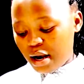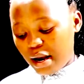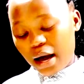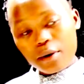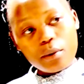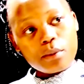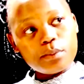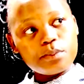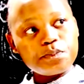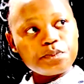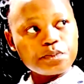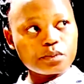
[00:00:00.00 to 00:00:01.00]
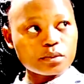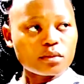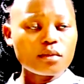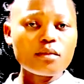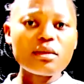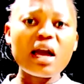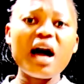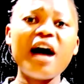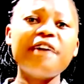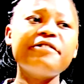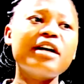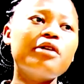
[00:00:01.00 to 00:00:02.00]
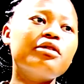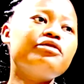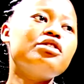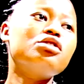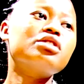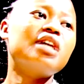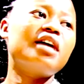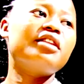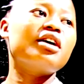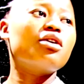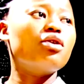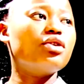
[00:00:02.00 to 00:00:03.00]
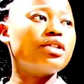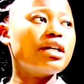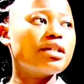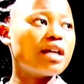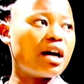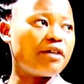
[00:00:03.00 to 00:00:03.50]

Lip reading: Now, after we've looked at the causes,